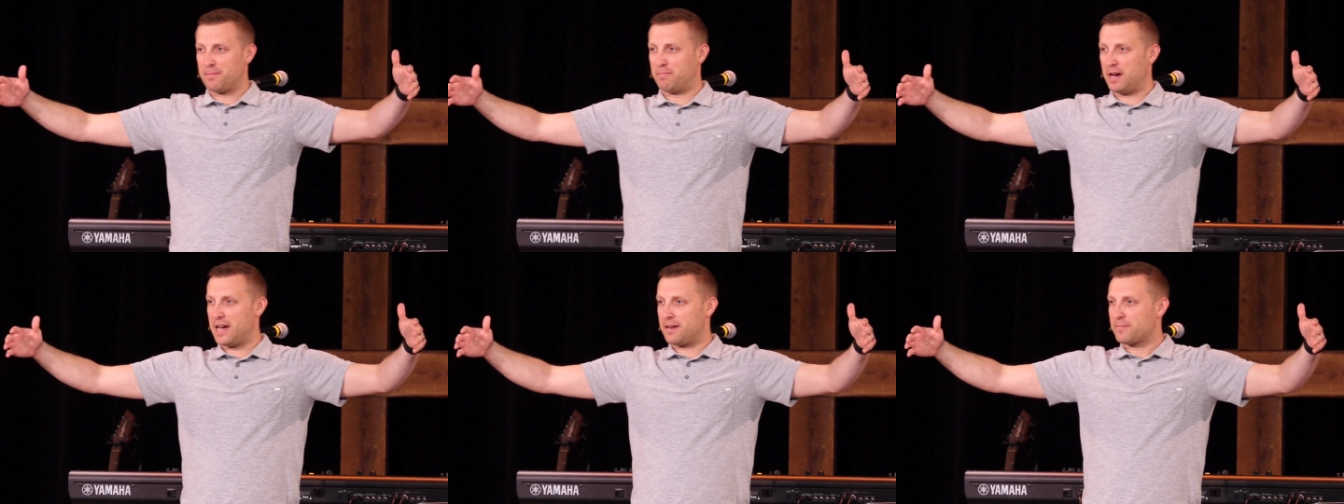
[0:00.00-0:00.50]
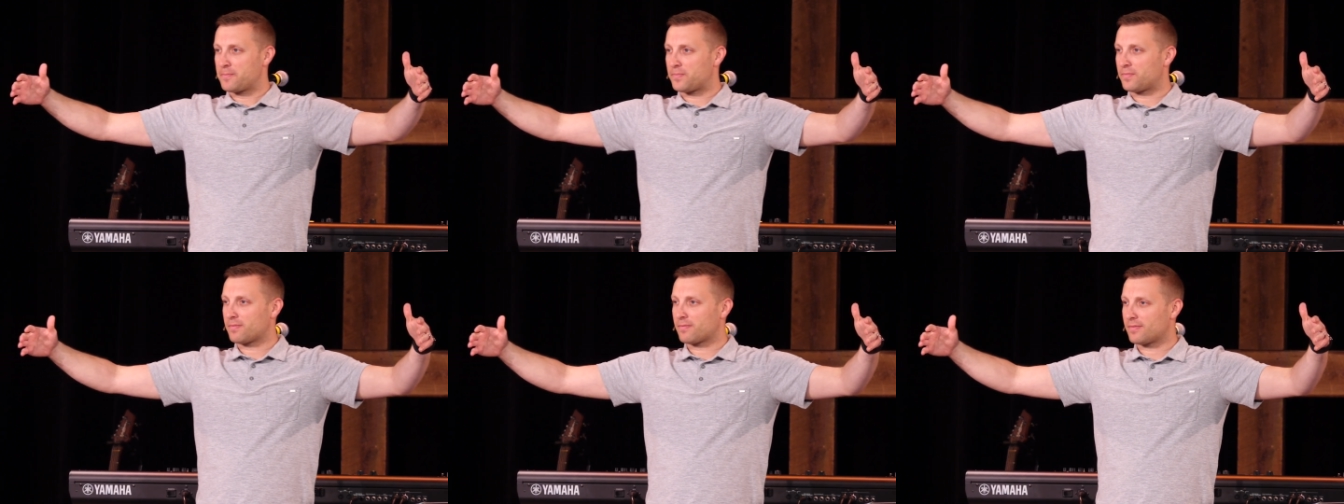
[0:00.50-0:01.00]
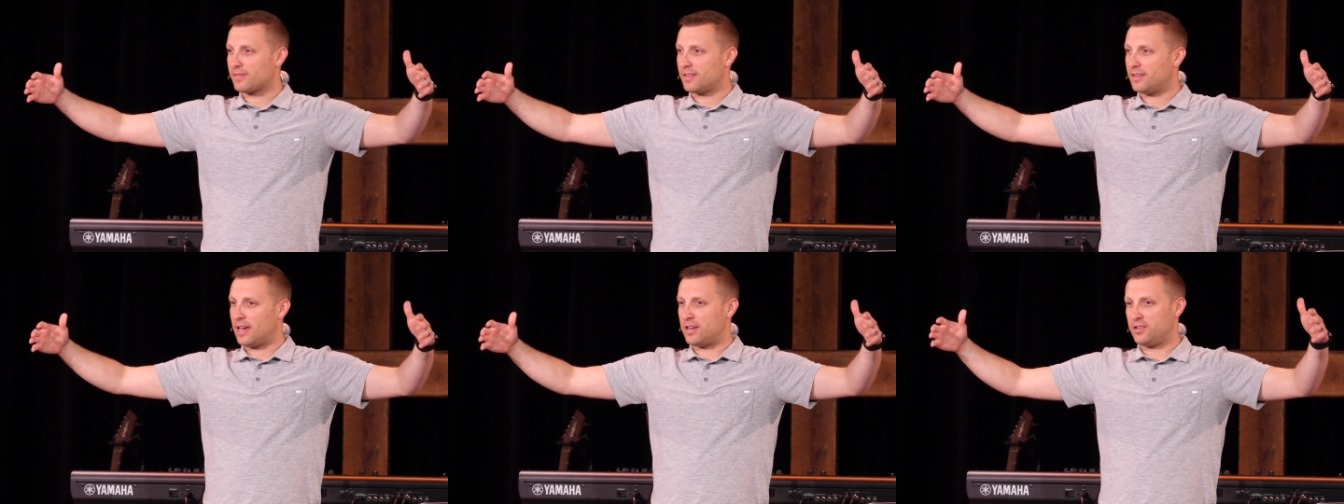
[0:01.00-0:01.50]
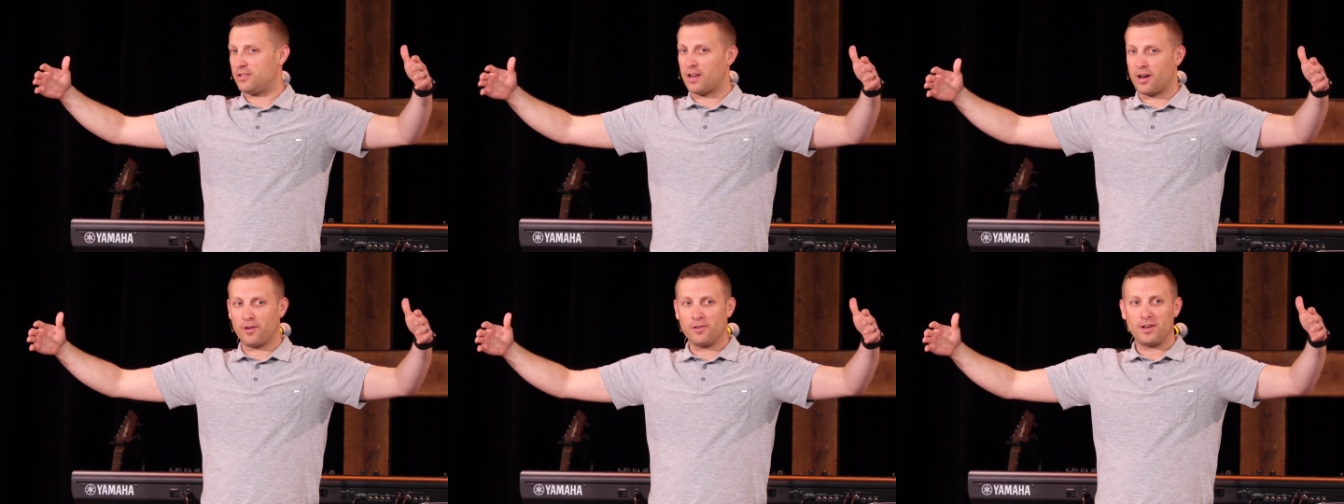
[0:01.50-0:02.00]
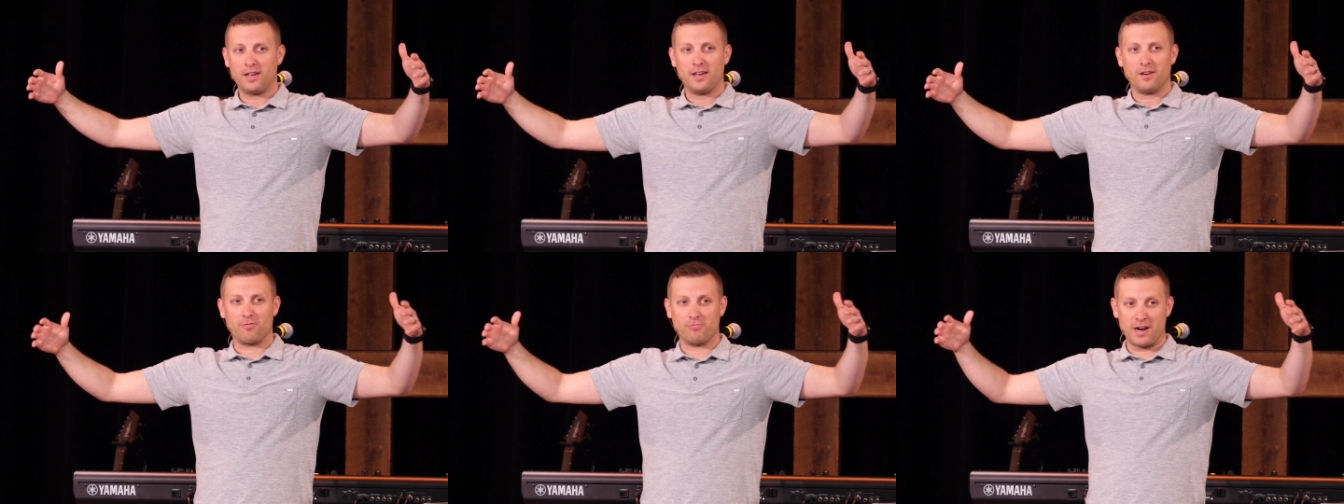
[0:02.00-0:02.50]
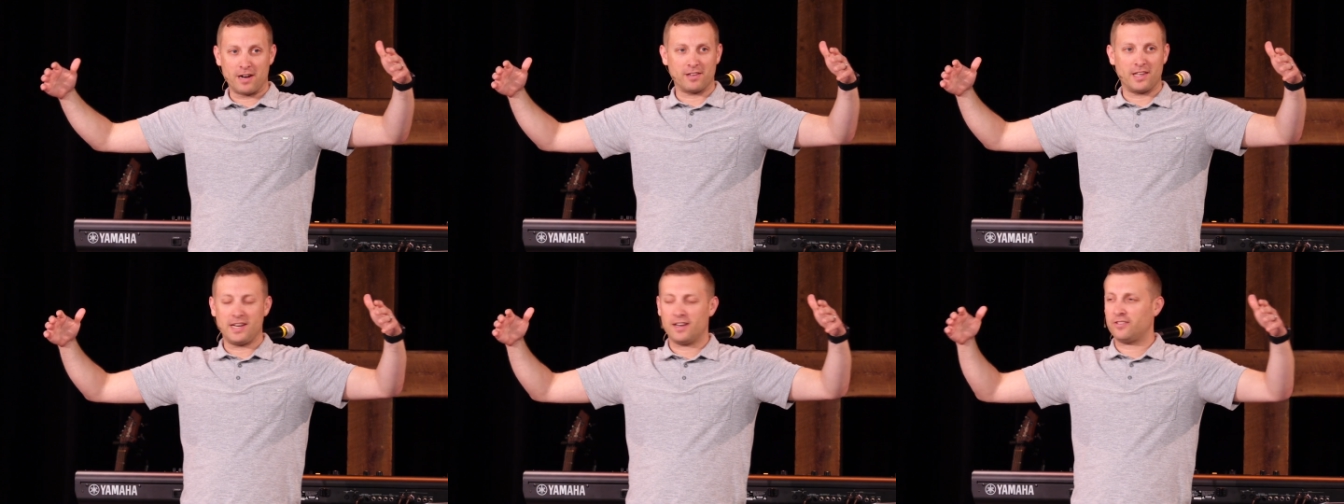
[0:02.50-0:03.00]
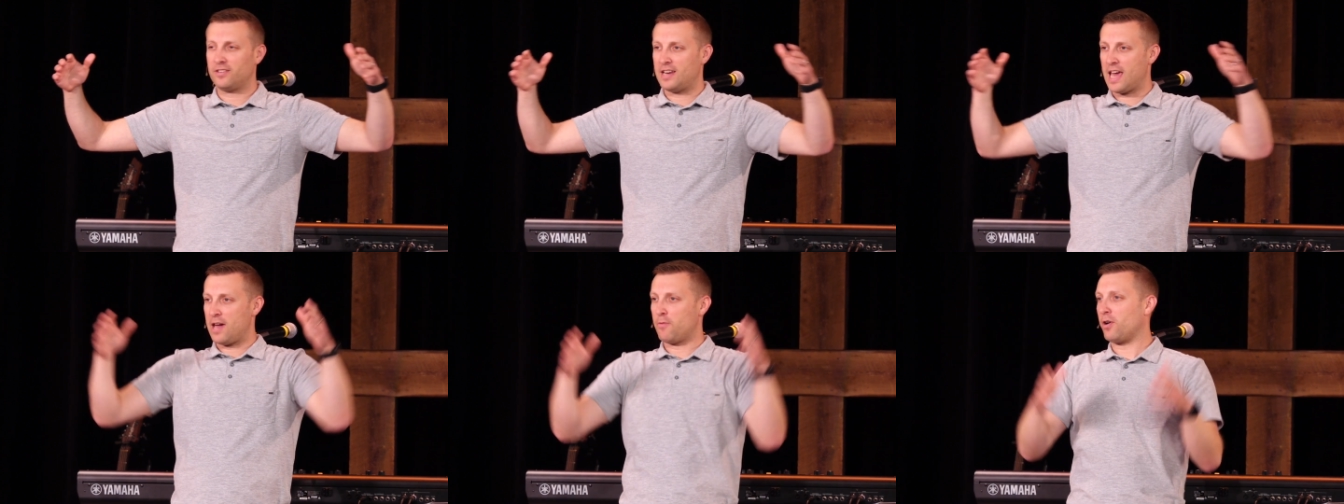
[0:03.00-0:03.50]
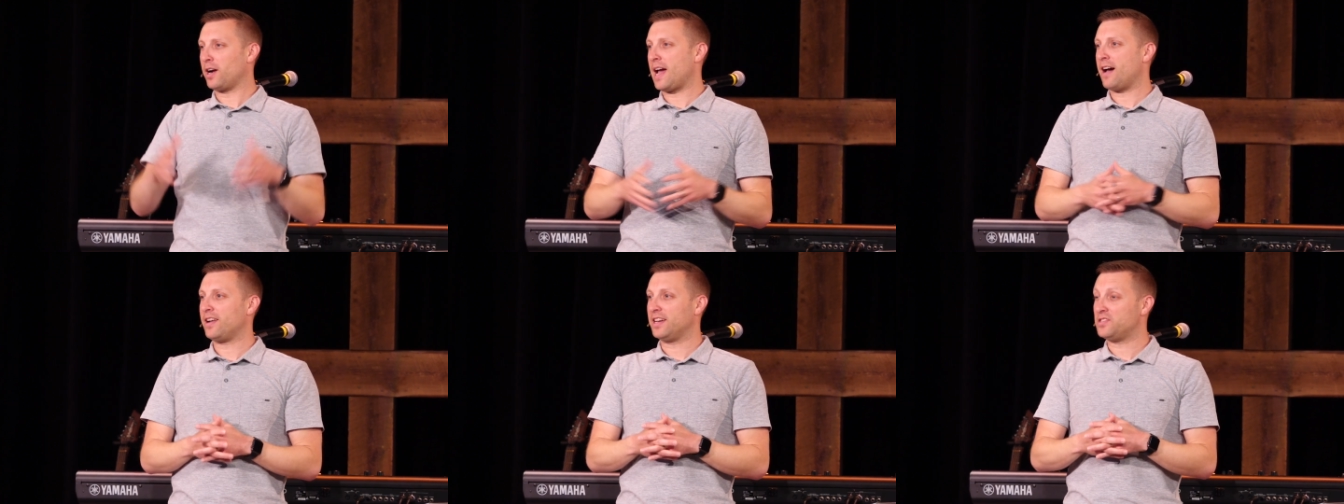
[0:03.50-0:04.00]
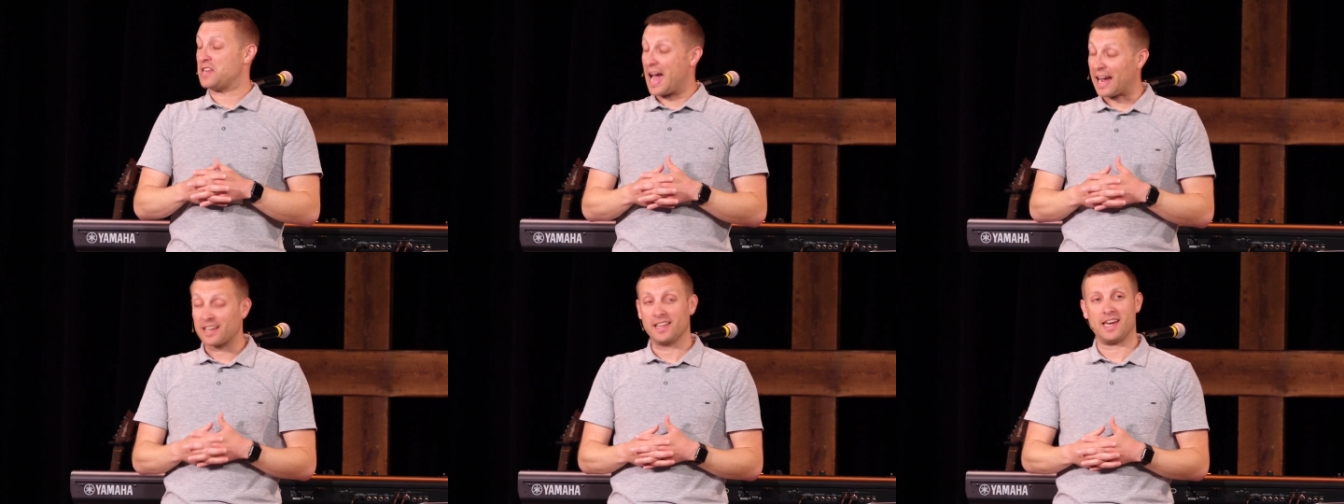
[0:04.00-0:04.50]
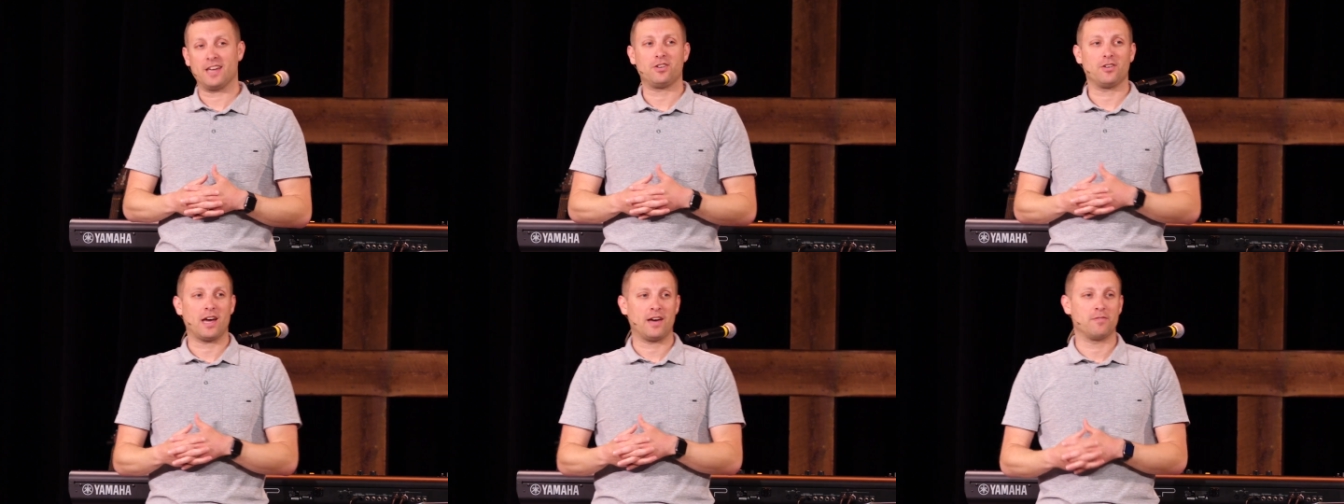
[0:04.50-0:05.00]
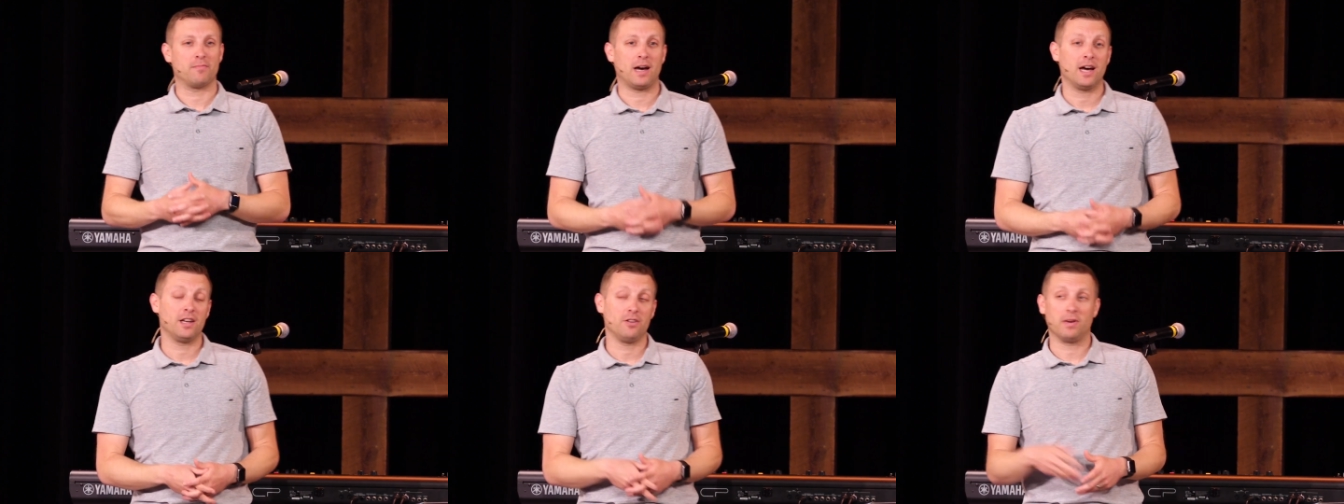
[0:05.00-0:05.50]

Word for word: But as you know, rarely does a day work out exactly as you have in mind.